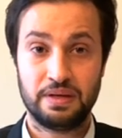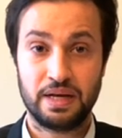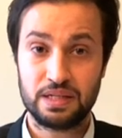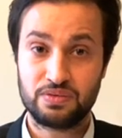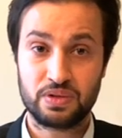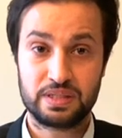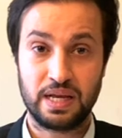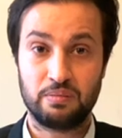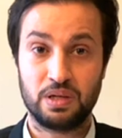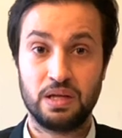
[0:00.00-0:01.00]
As for
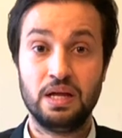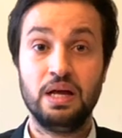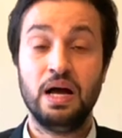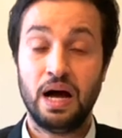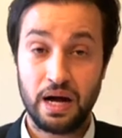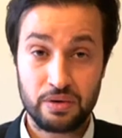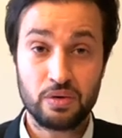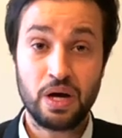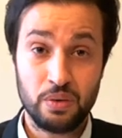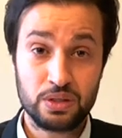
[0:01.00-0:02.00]
example, are you
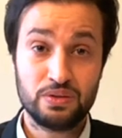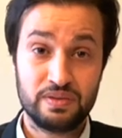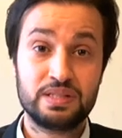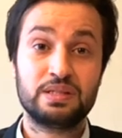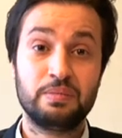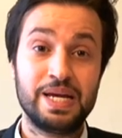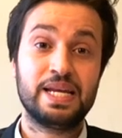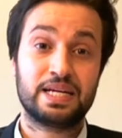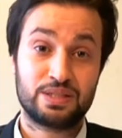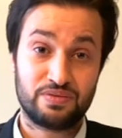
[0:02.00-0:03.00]
going to visit me
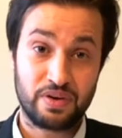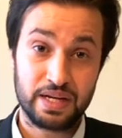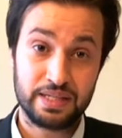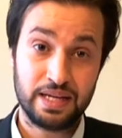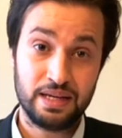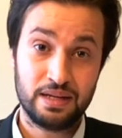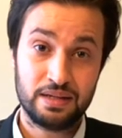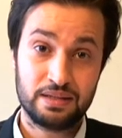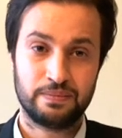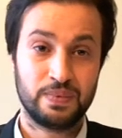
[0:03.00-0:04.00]
next Friday?
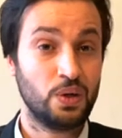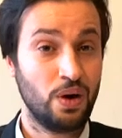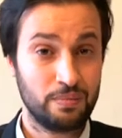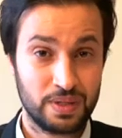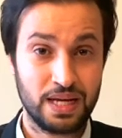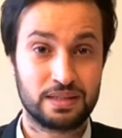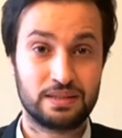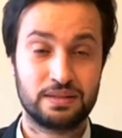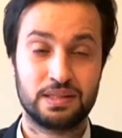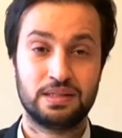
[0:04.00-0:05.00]
No, I'm not.